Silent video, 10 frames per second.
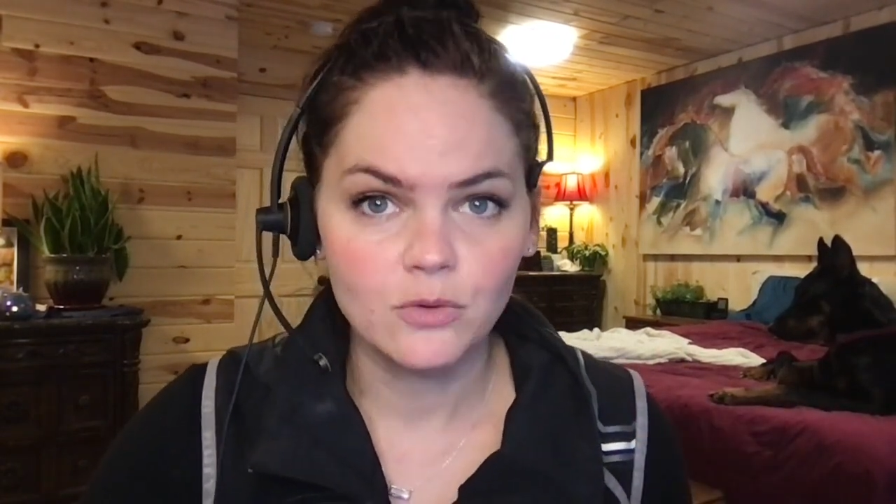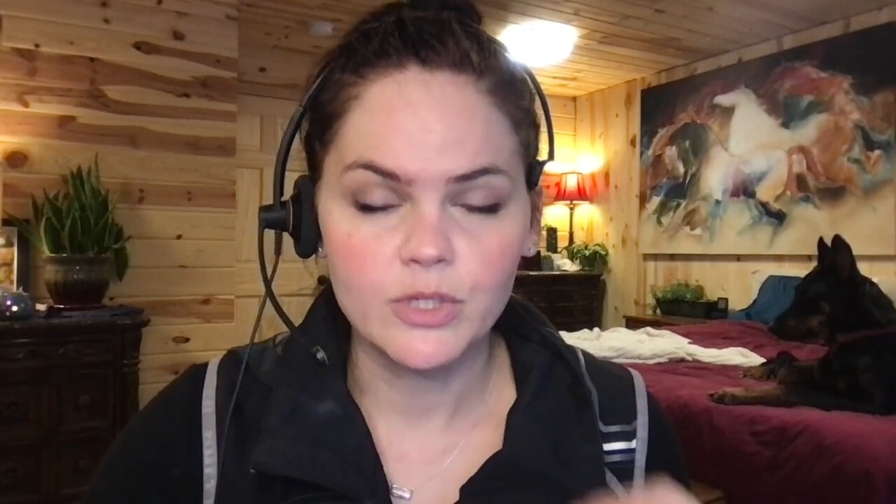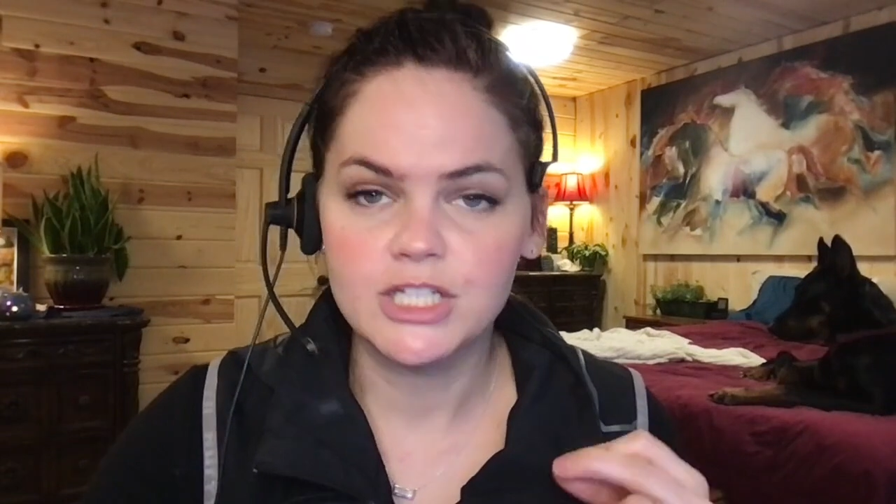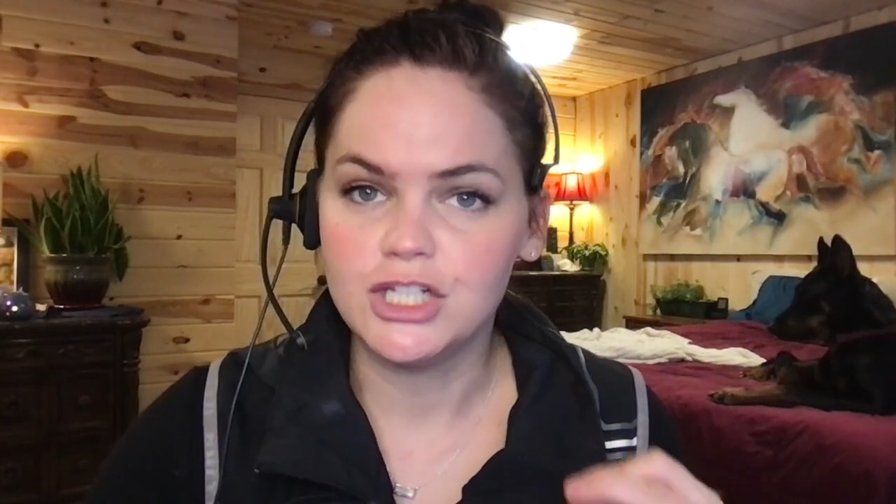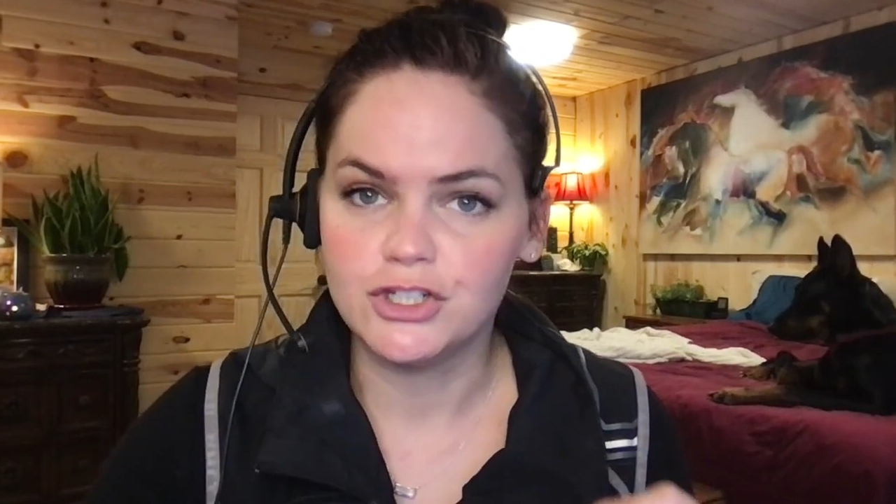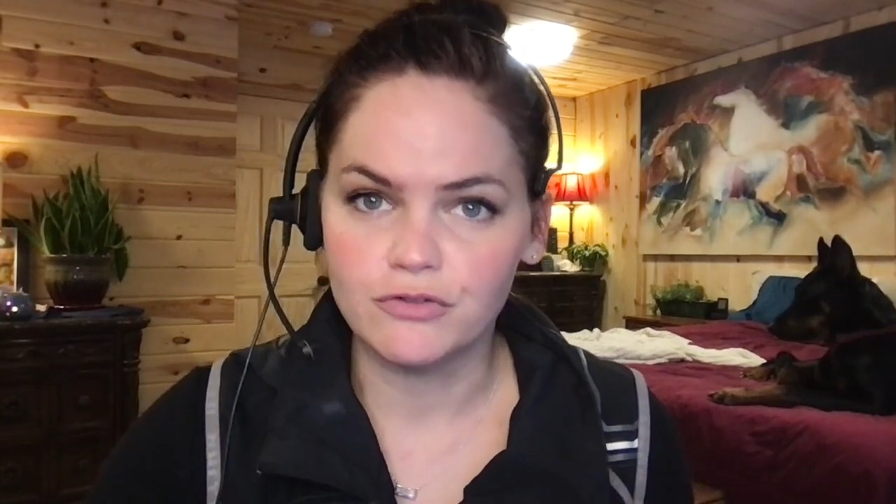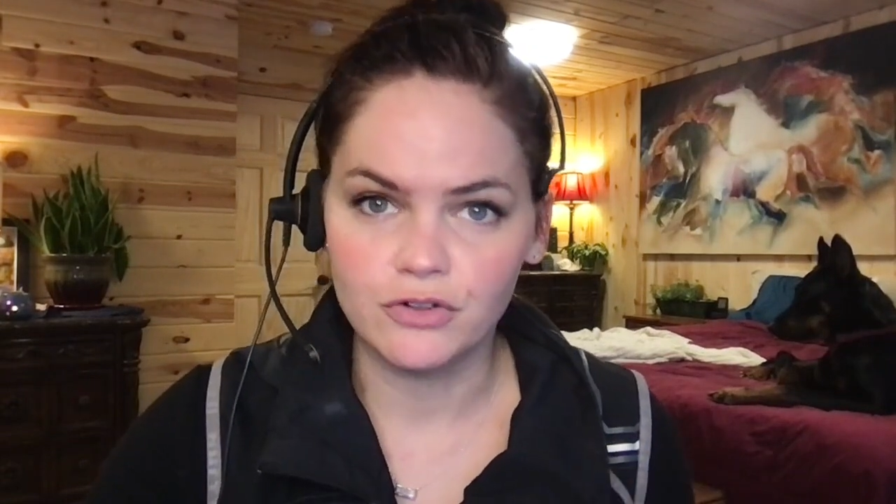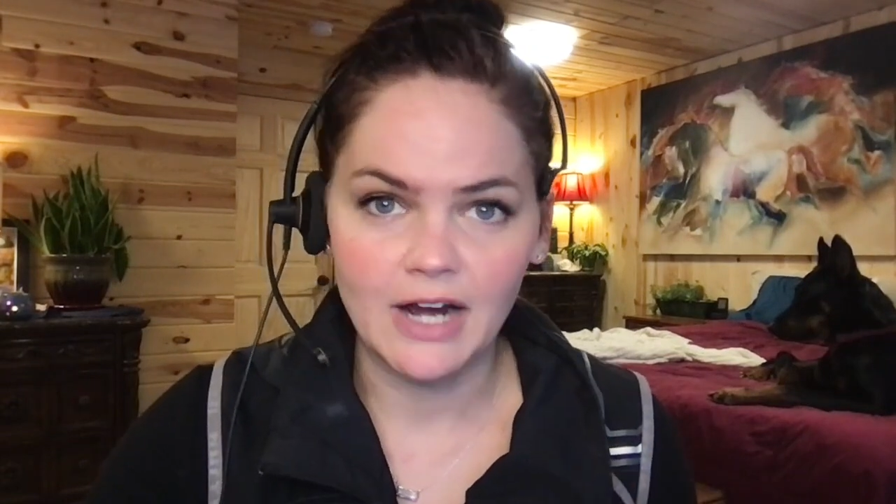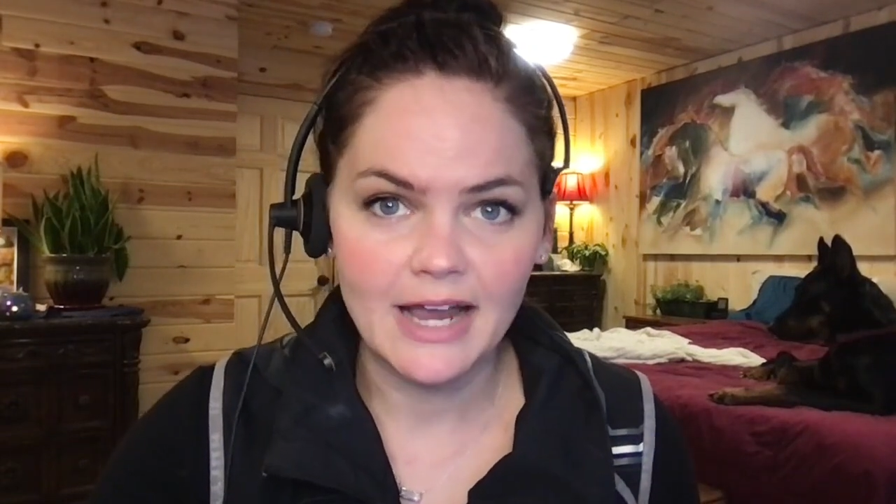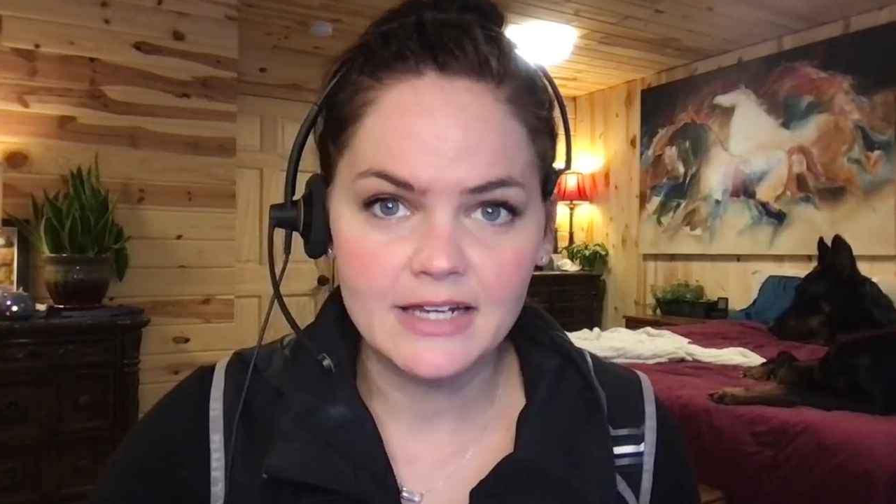We teach a
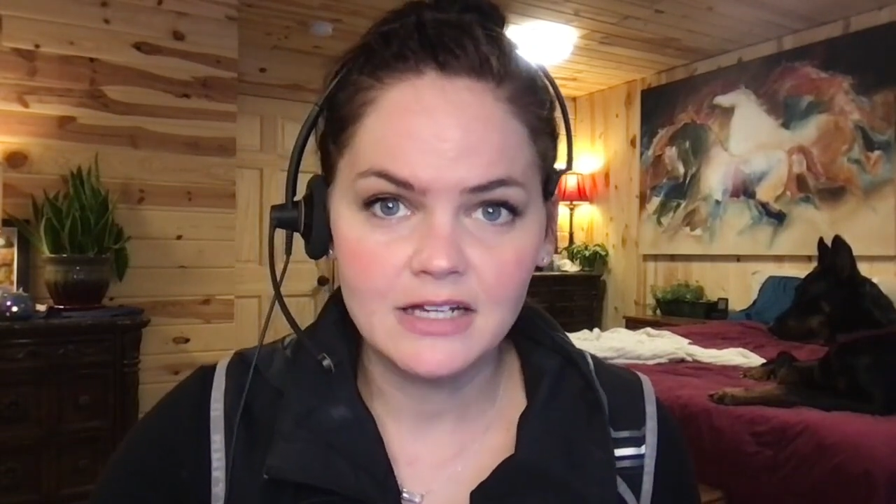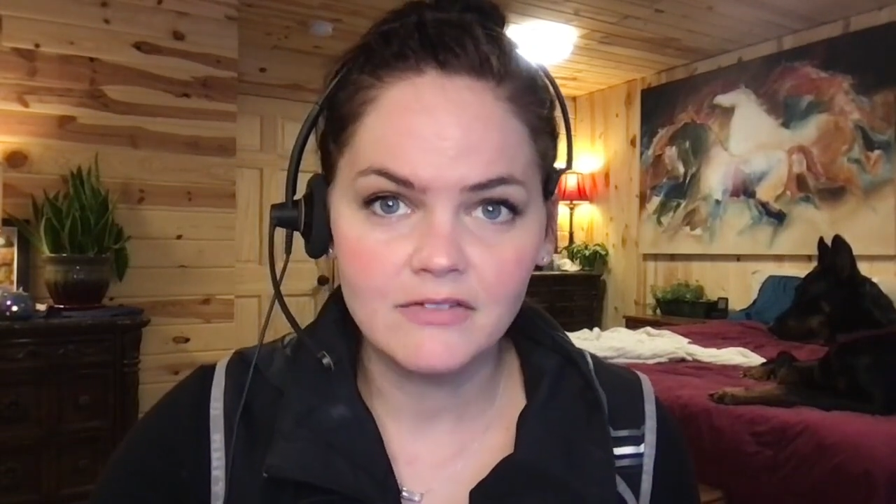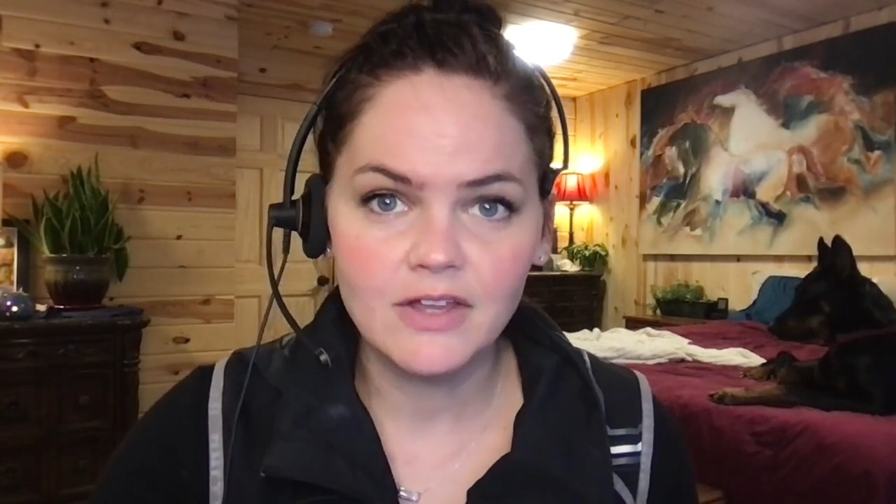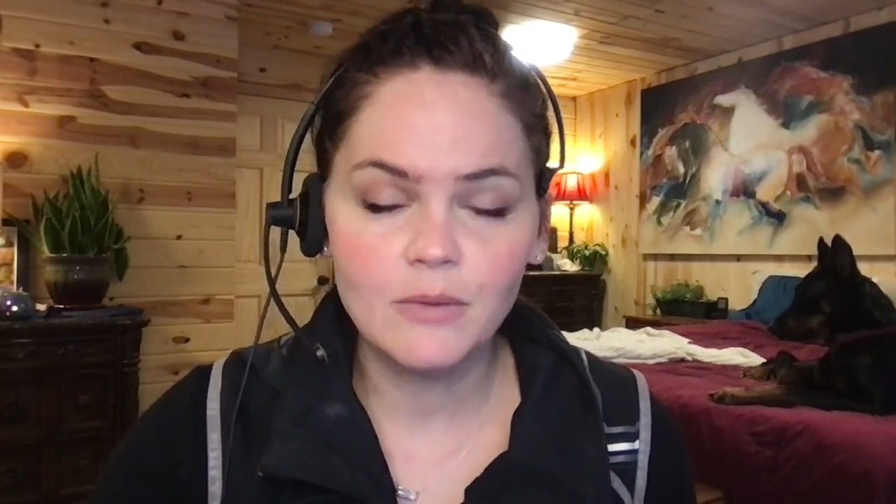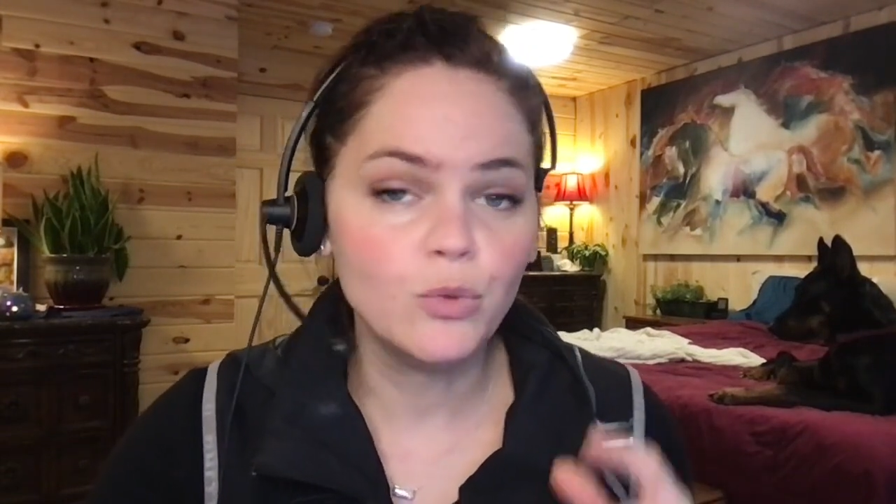variety of them,